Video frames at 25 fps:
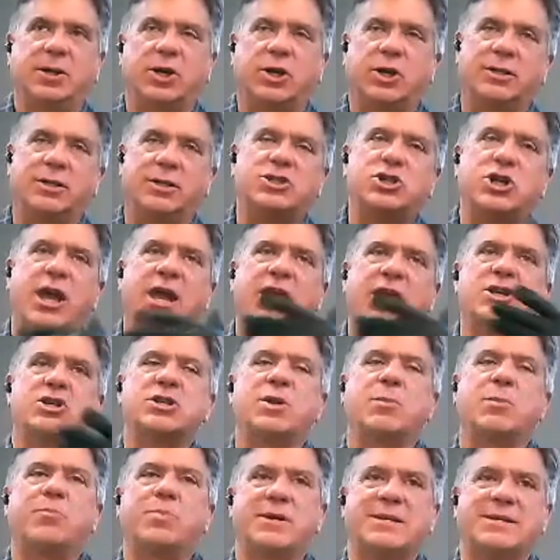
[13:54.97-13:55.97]
could
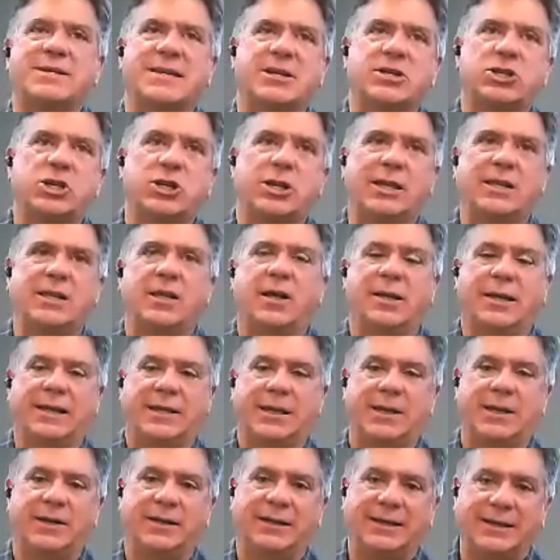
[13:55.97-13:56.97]
change the position
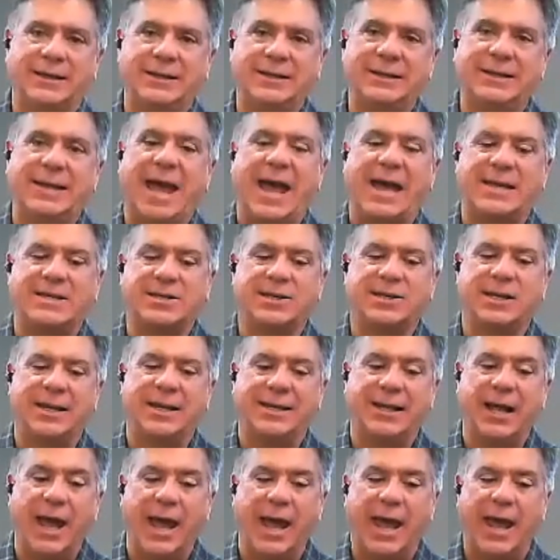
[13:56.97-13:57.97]
in the gasket
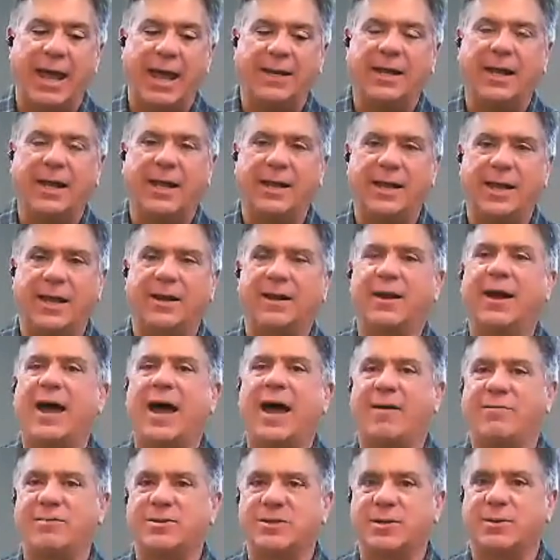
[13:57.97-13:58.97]
in the head and then
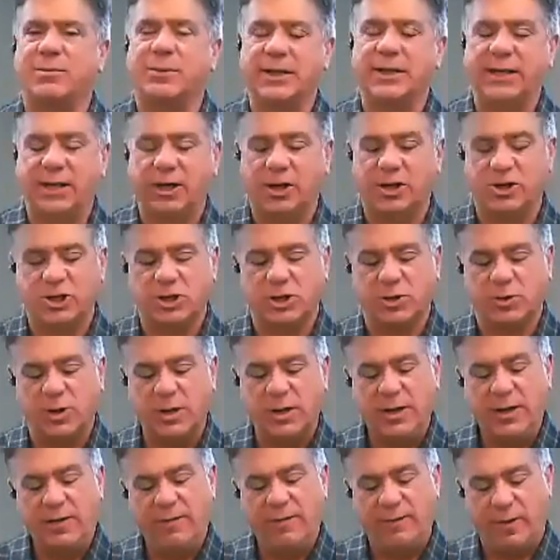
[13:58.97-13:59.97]
have some leakage. So
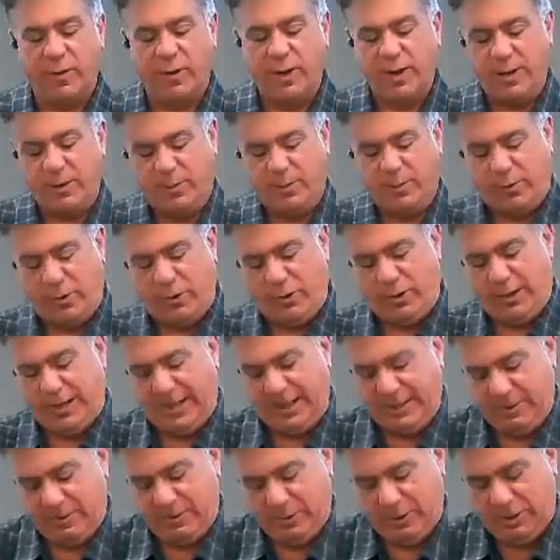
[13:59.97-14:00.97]
very important
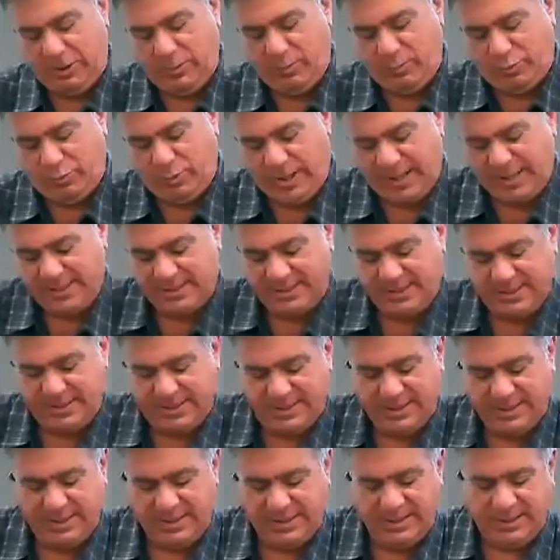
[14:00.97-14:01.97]
that you press